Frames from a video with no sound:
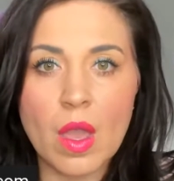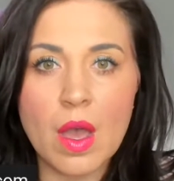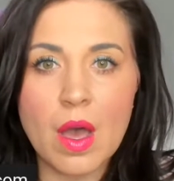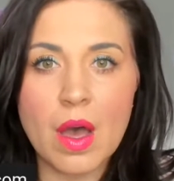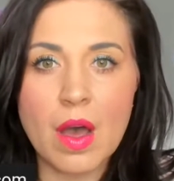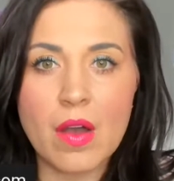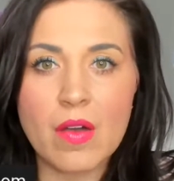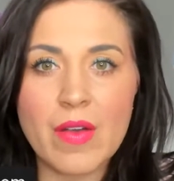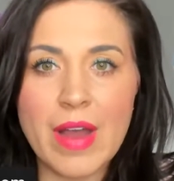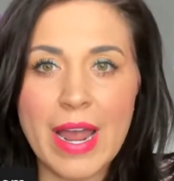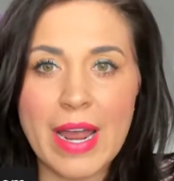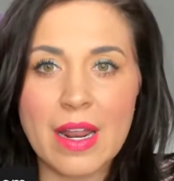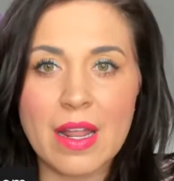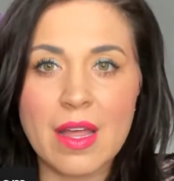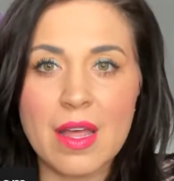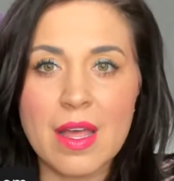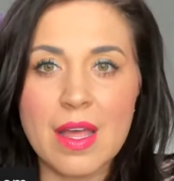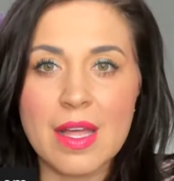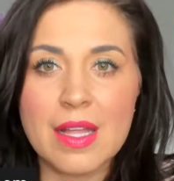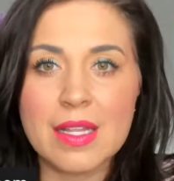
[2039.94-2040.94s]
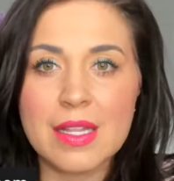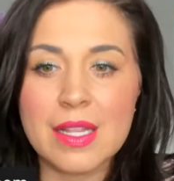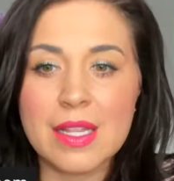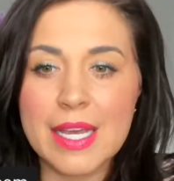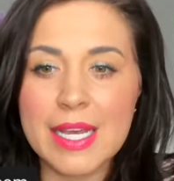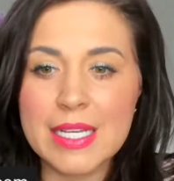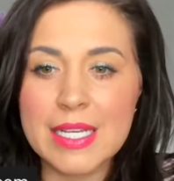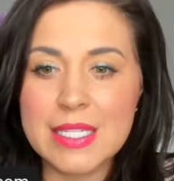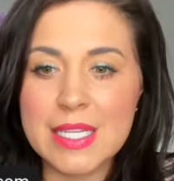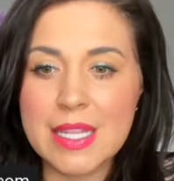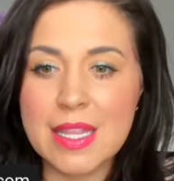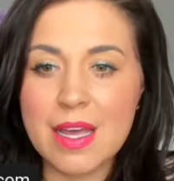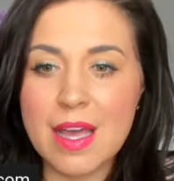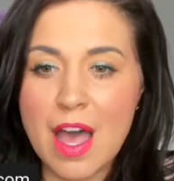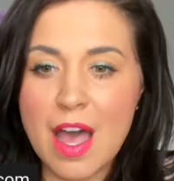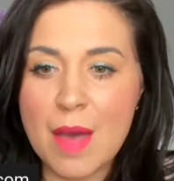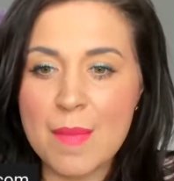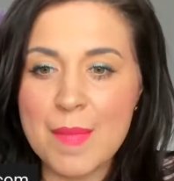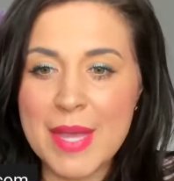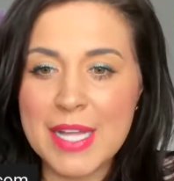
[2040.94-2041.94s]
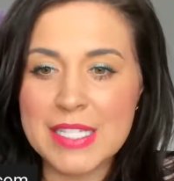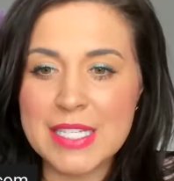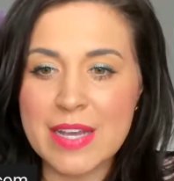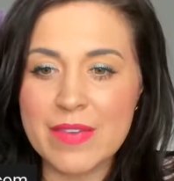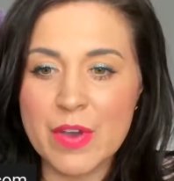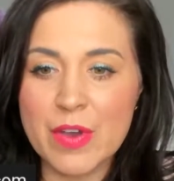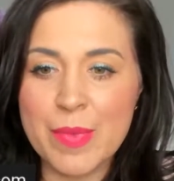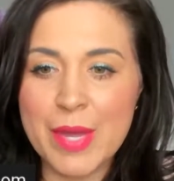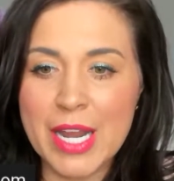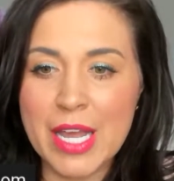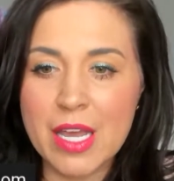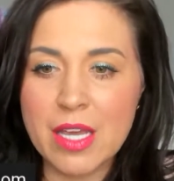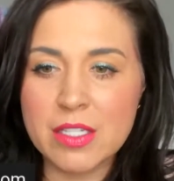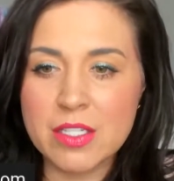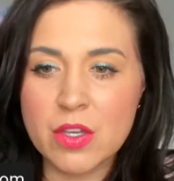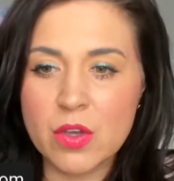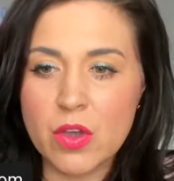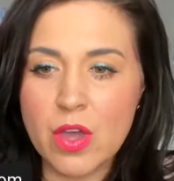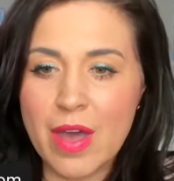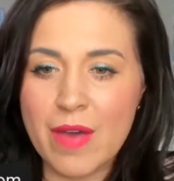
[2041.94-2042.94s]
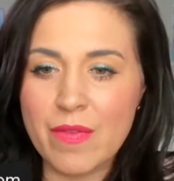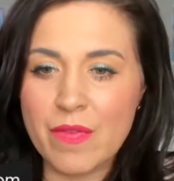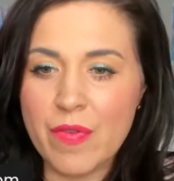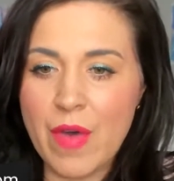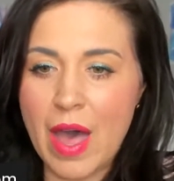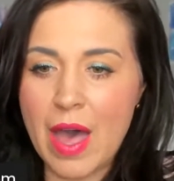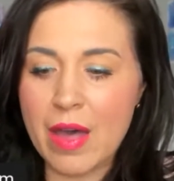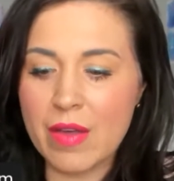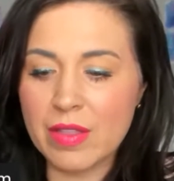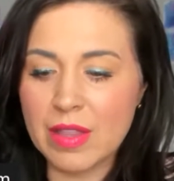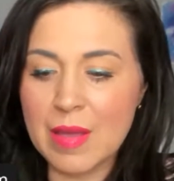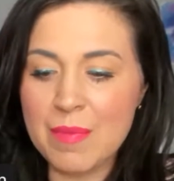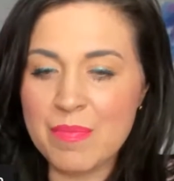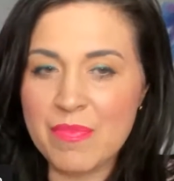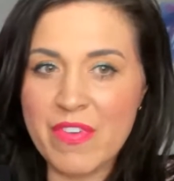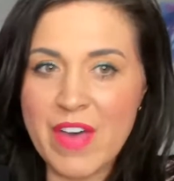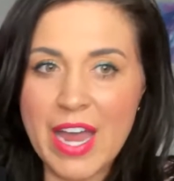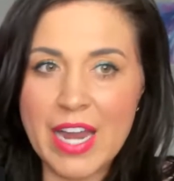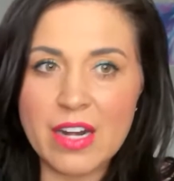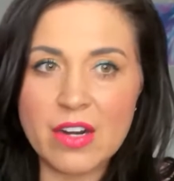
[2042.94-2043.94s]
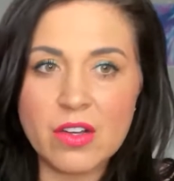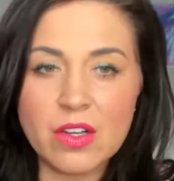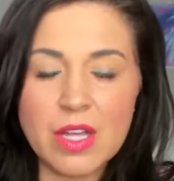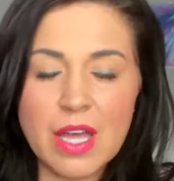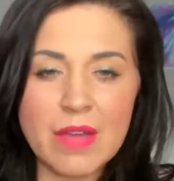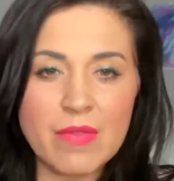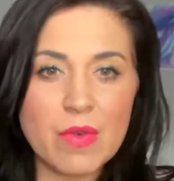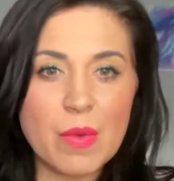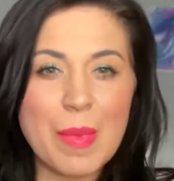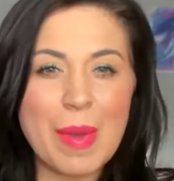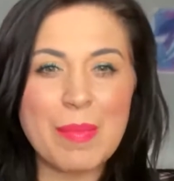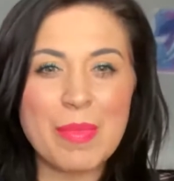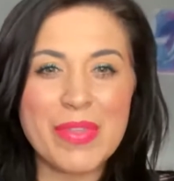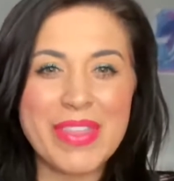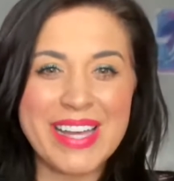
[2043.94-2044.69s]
All right, links in the comments, everybody. So you have lip vinyl, and remember